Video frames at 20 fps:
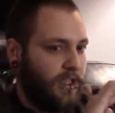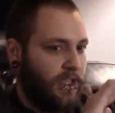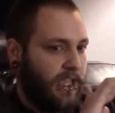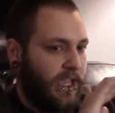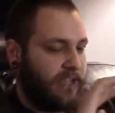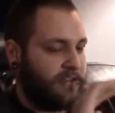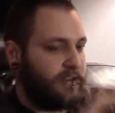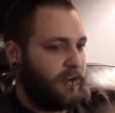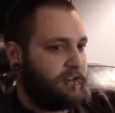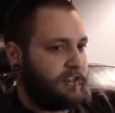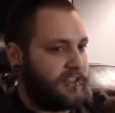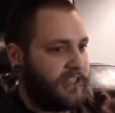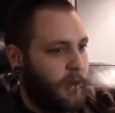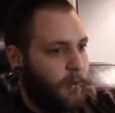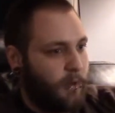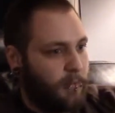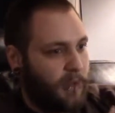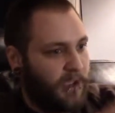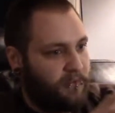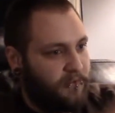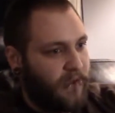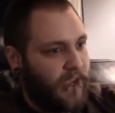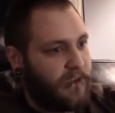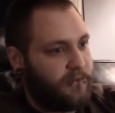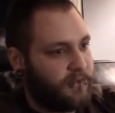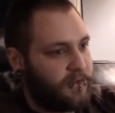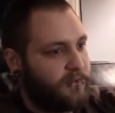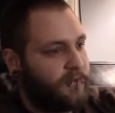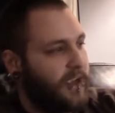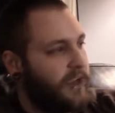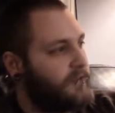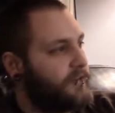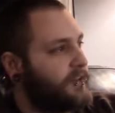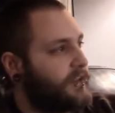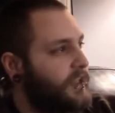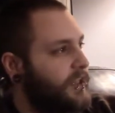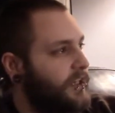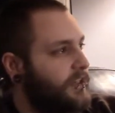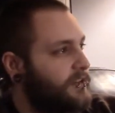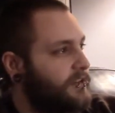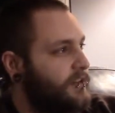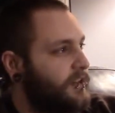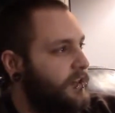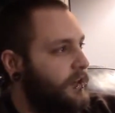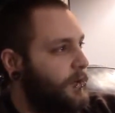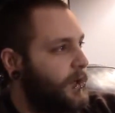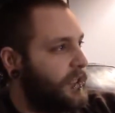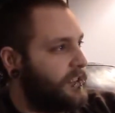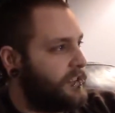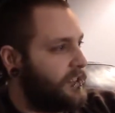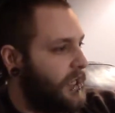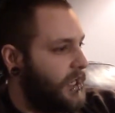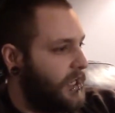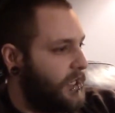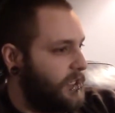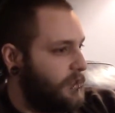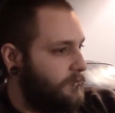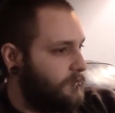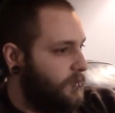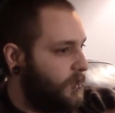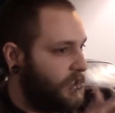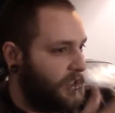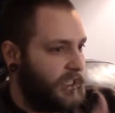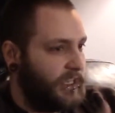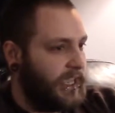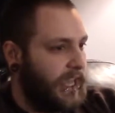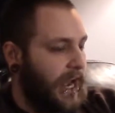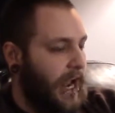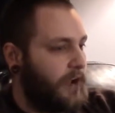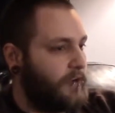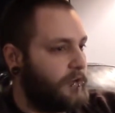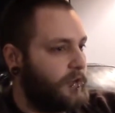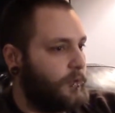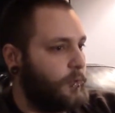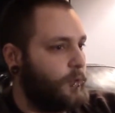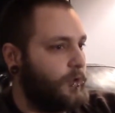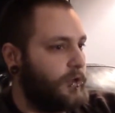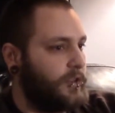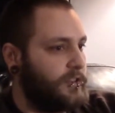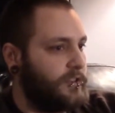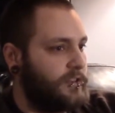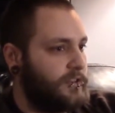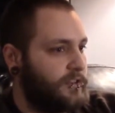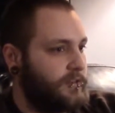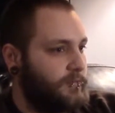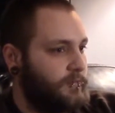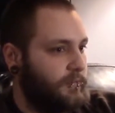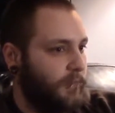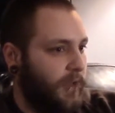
It's hard to say what my favorite thing is to do. I'd say really get out in the woods,